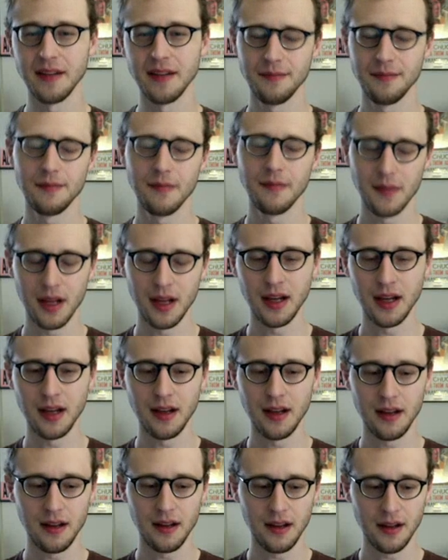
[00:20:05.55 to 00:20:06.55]
And, uh,
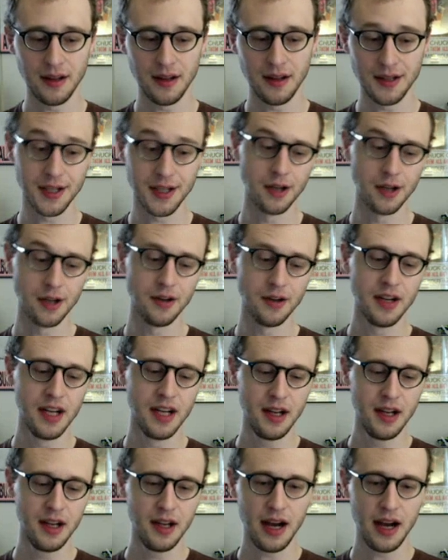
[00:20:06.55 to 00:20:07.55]
and so
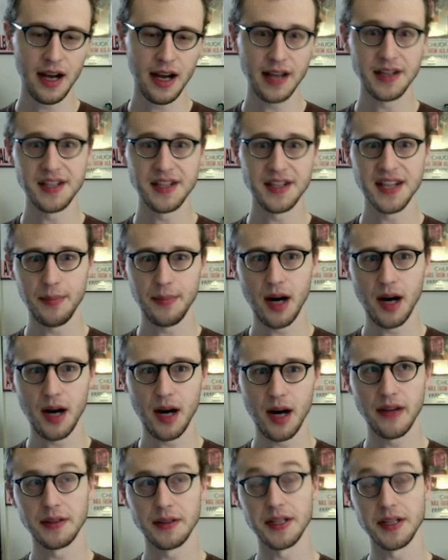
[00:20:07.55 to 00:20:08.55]
I had to step
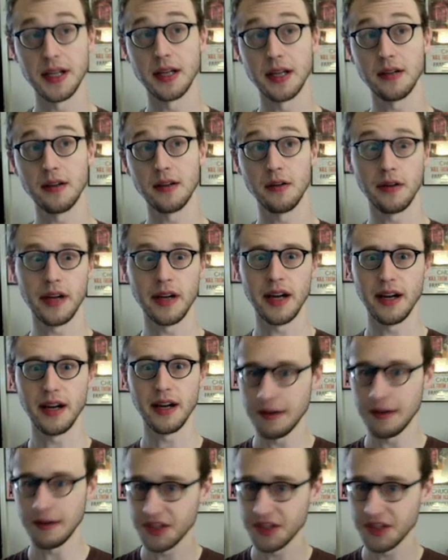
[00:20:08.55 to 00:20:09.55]
off and I was like,
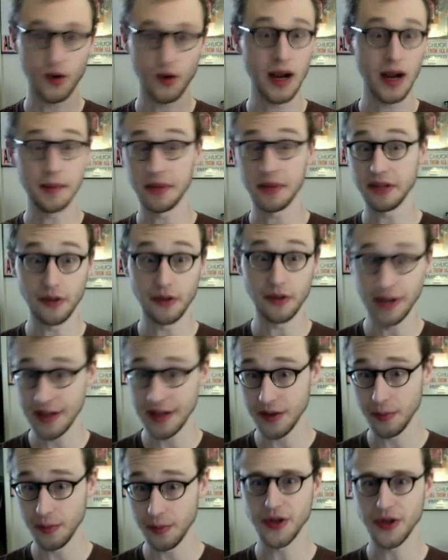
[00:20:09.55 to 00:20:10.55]
okay, I was scrambling for
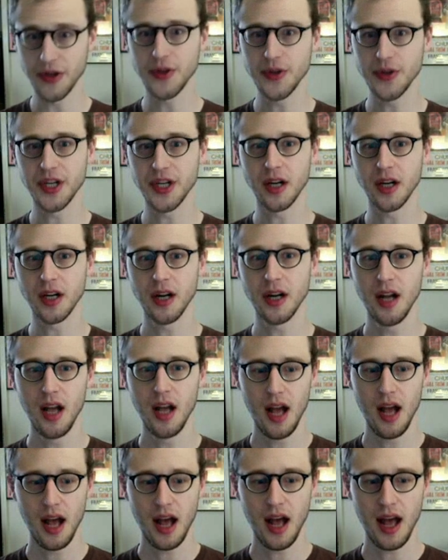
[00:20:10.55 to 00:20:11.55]
another producer
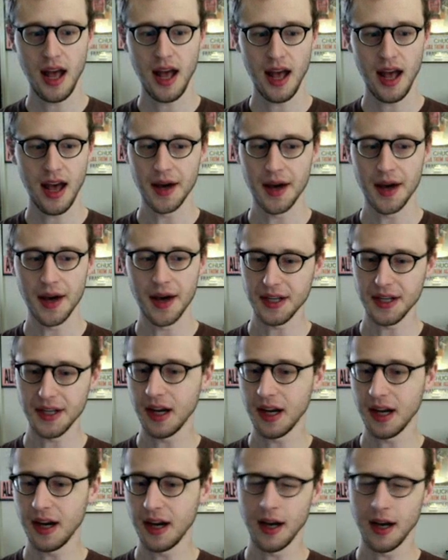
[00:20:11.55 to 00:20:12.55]
and
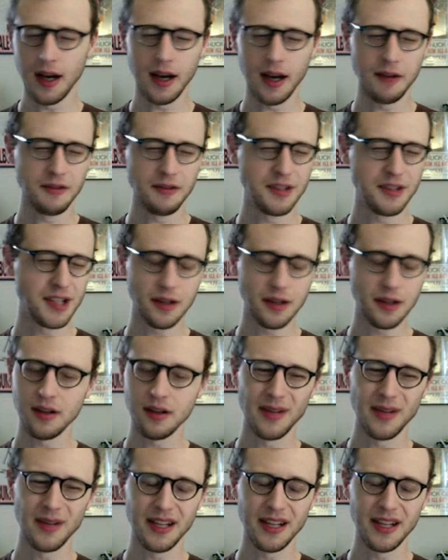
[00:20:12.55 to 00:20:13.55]
I, I was like,
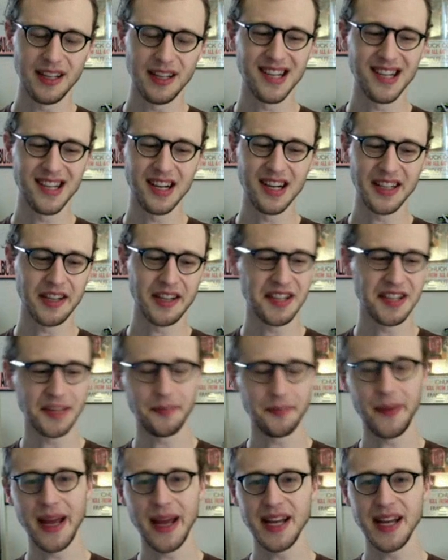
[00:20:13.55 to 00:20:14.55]
oh man, it sucked. I was
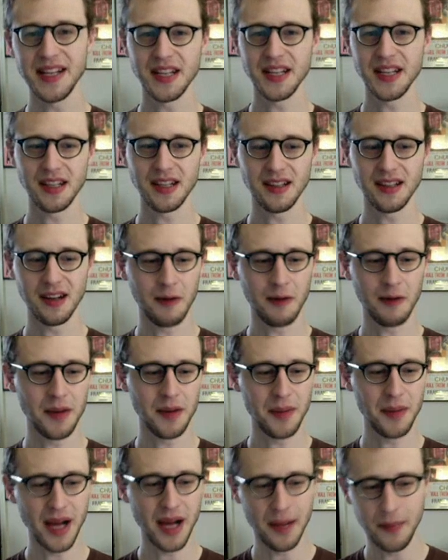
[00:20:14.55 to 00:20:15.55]
like pacing
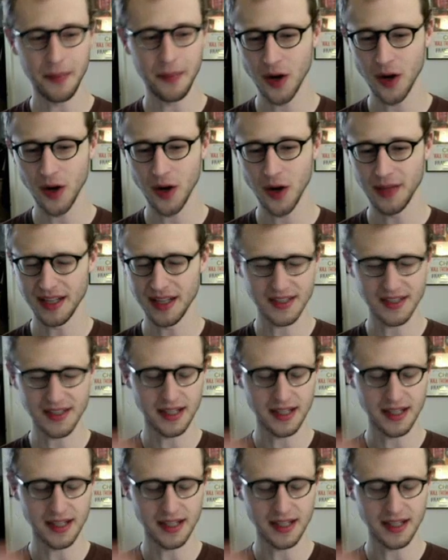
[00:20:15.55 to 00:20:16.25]
around my apartment.